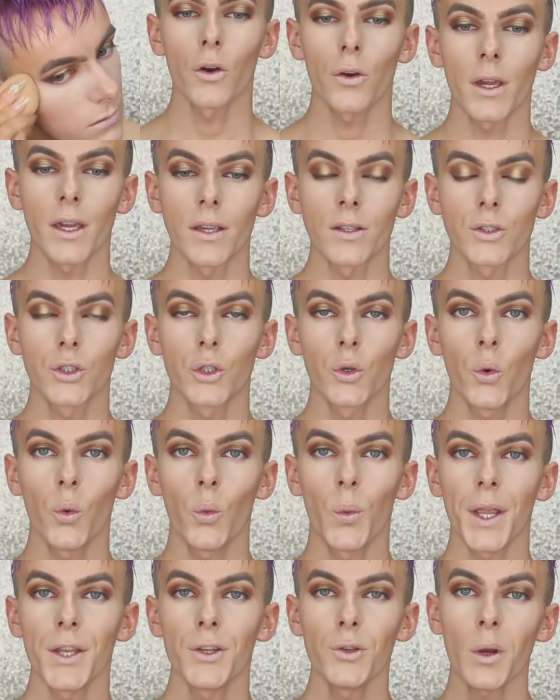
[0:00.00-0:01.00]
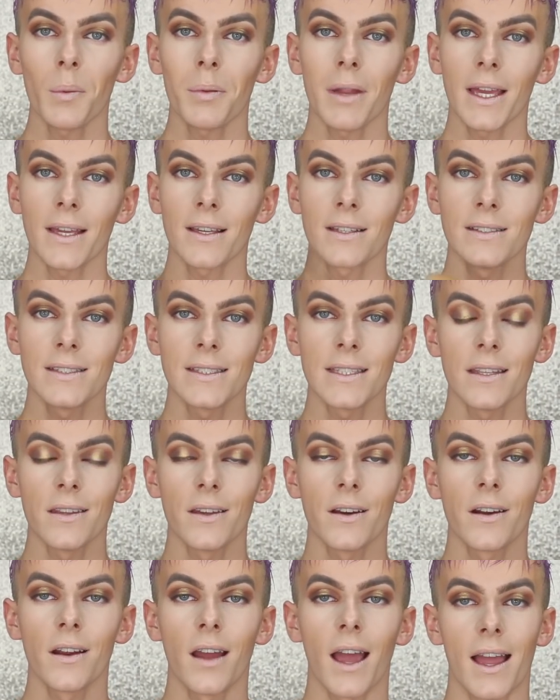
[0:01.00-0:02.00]
Okay, so when you apply
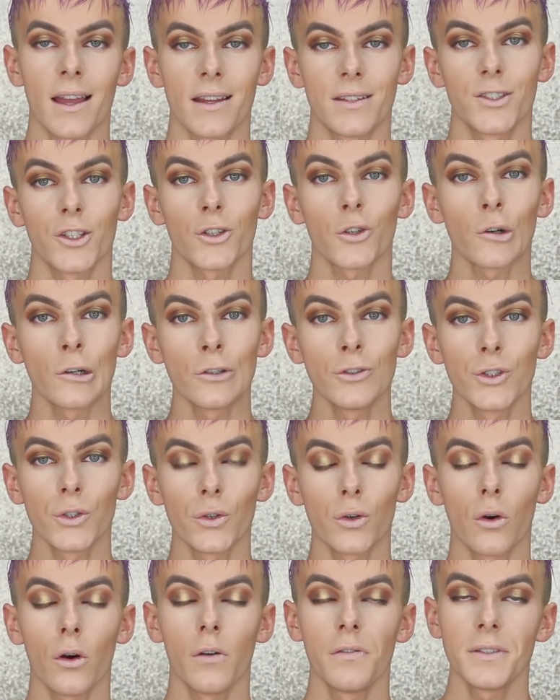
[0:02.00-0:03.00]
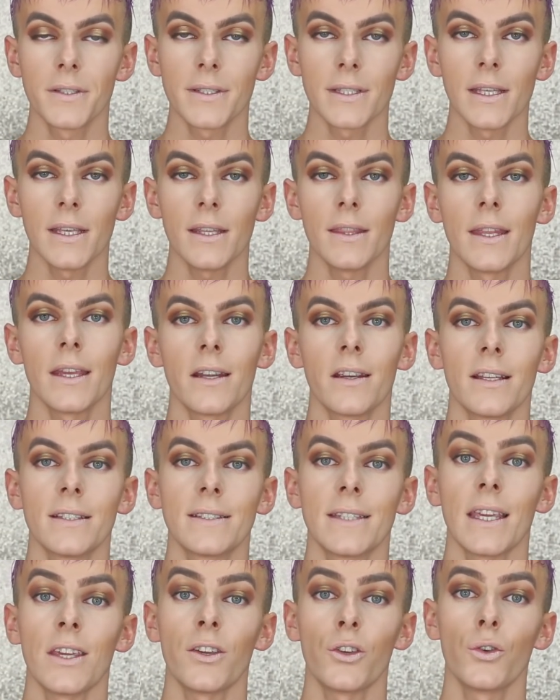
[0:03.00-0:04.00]
concealer and contour, obviously there
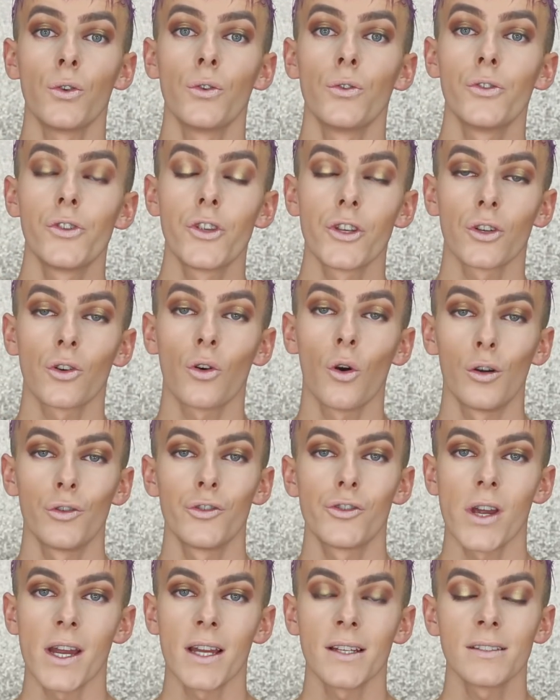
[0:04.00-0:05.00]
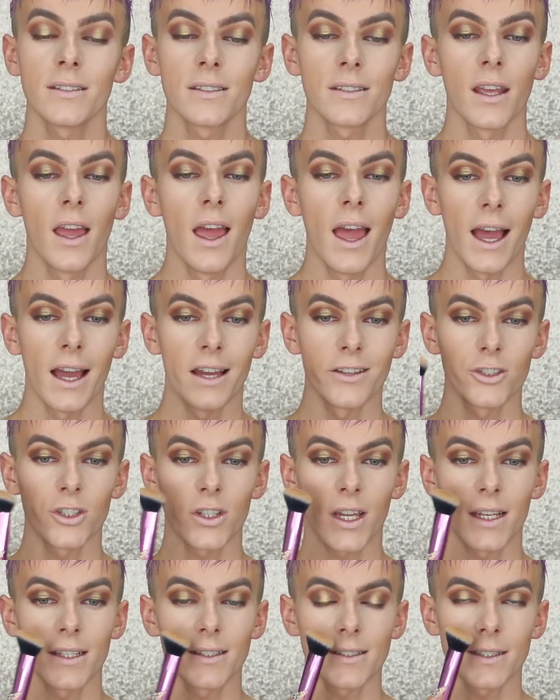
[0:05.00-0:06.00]
is a huge contrast, as you
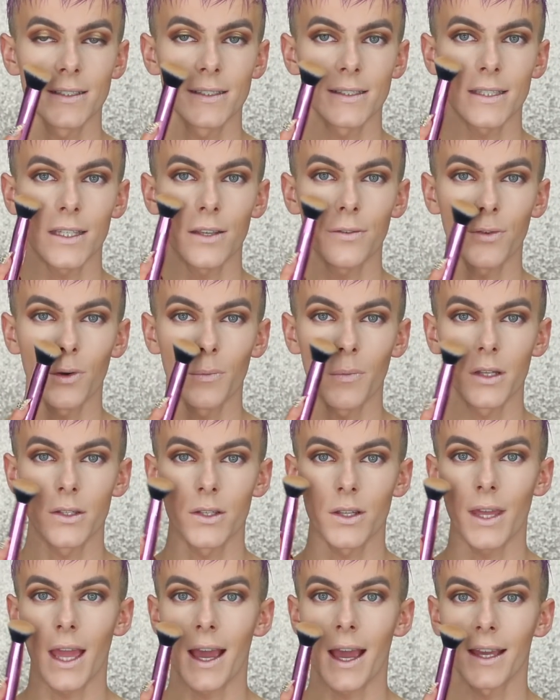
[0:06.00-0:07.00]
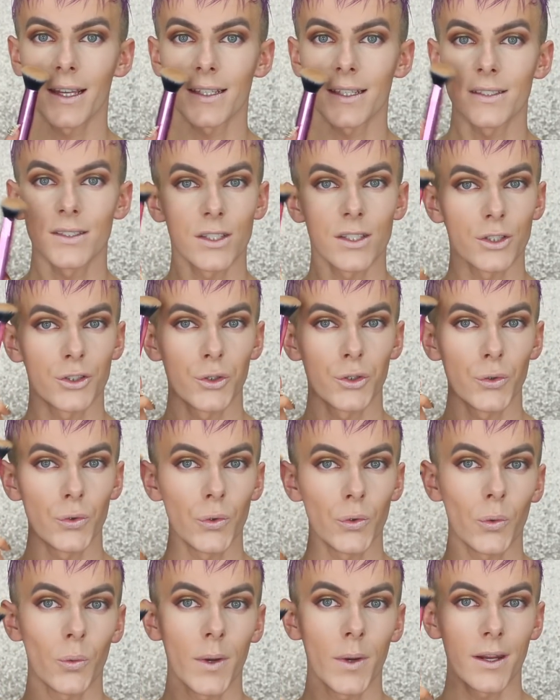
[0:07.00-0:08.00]
guys can see, from under the eyes
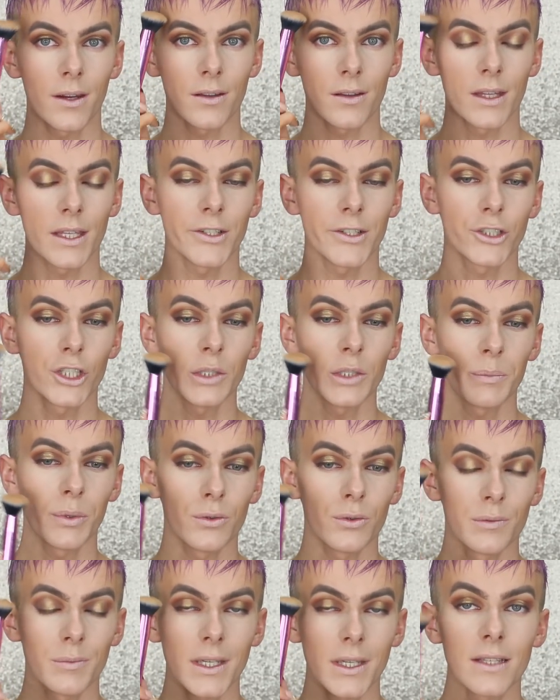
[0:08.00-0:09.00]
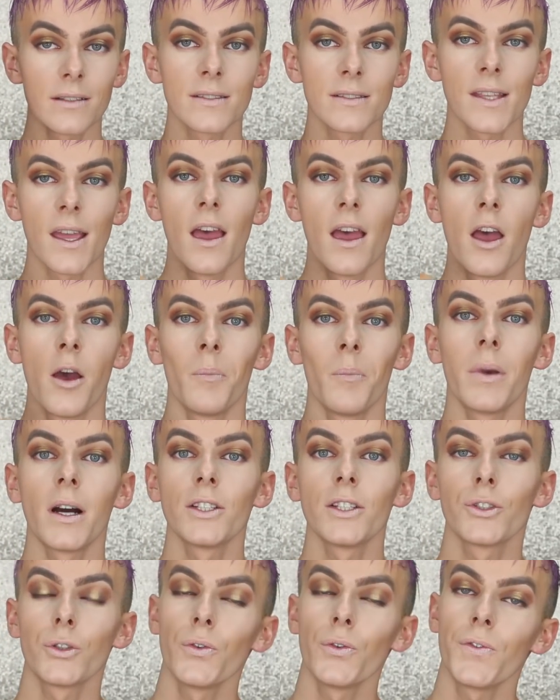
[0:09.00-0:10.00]
to where the cheekbone meets.
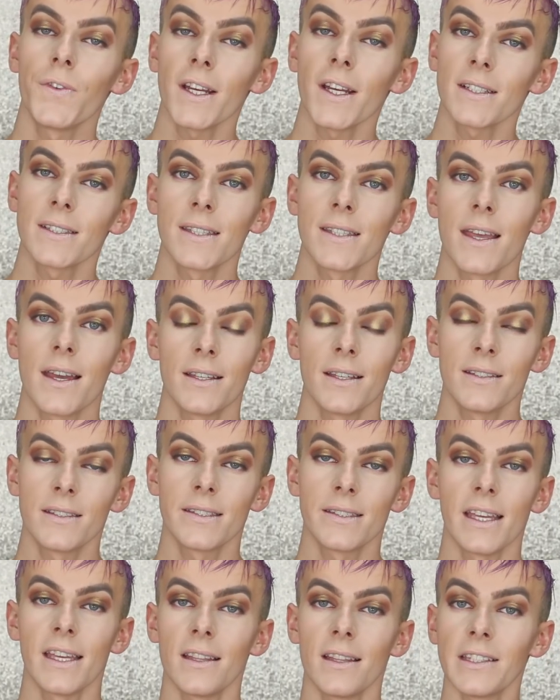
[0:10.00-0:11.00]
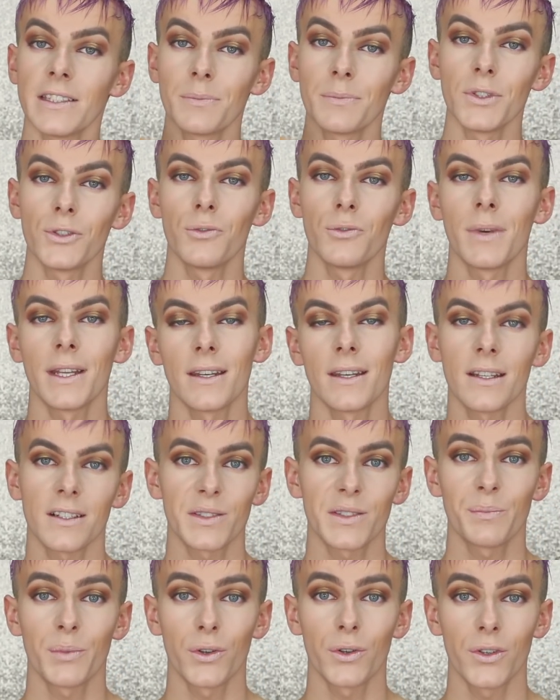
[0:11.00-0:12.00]
But to fix this, it leads me to my
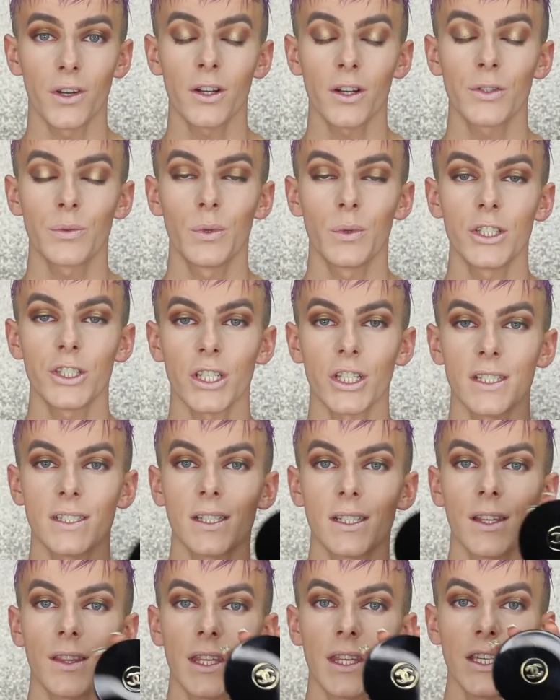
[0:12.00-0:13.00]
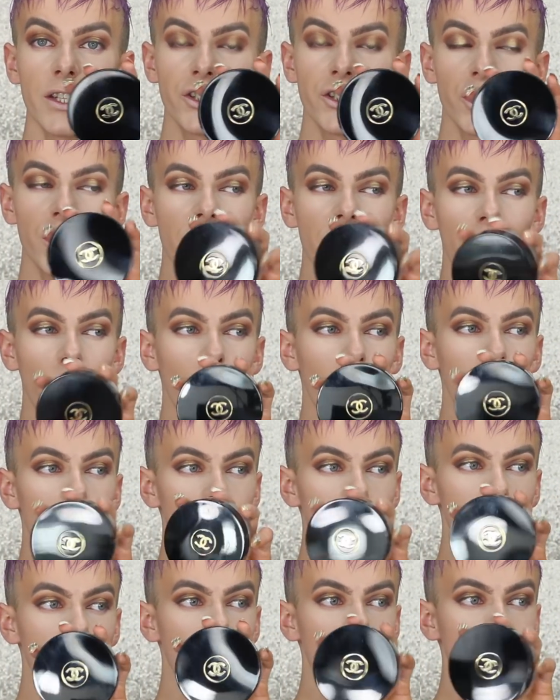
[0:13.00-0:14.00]
next product, which is the Chanel
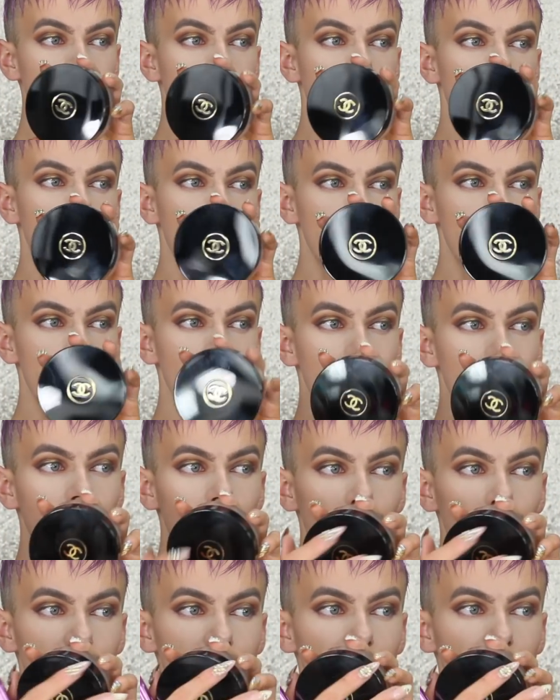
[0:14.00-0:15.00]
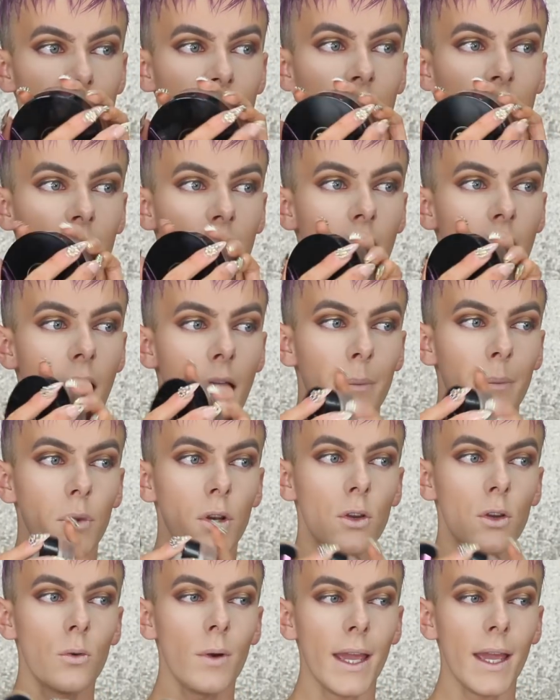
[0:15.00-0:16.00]
bronzer. This is what it looks like. I'm
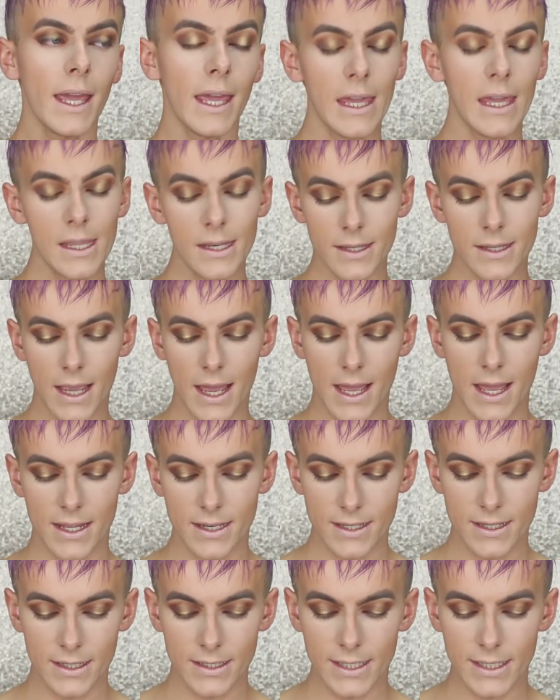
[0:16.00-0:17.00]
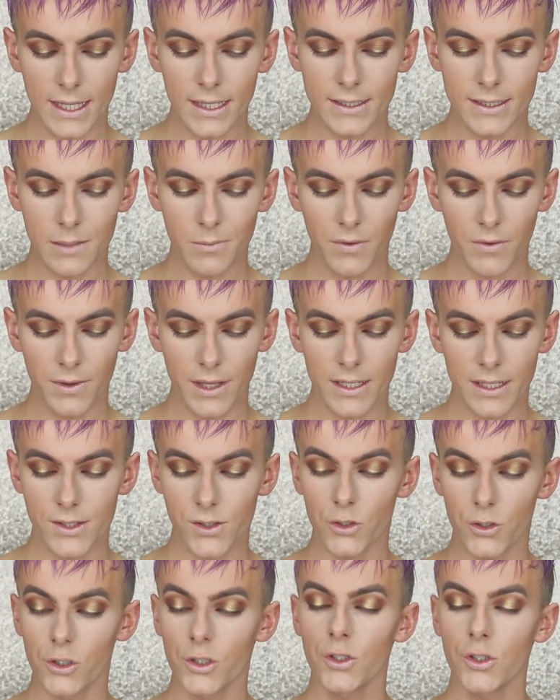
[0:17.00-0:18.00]
going to go ahead and take some of this
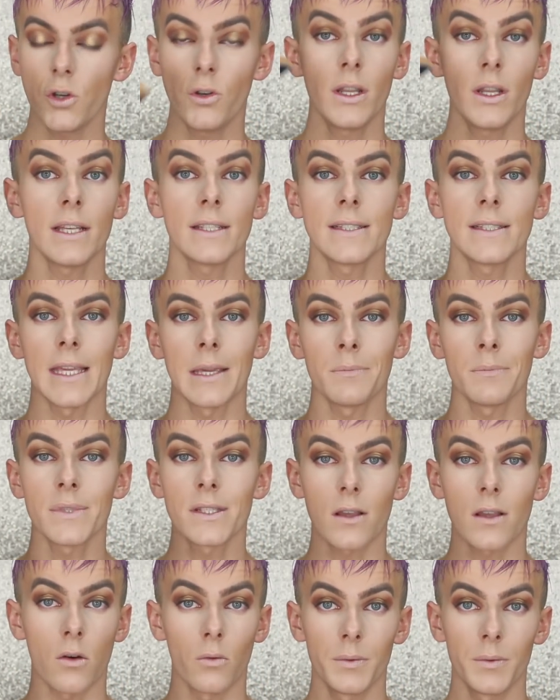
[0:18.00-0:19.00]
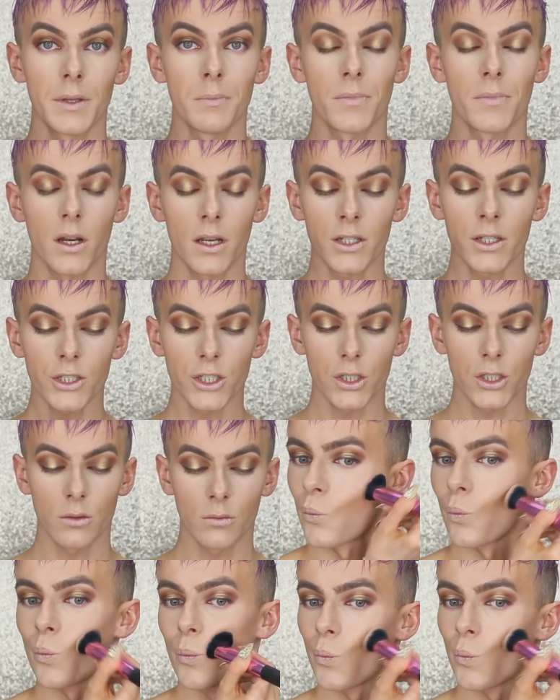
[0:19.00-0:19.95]
just on that same sculpting brush.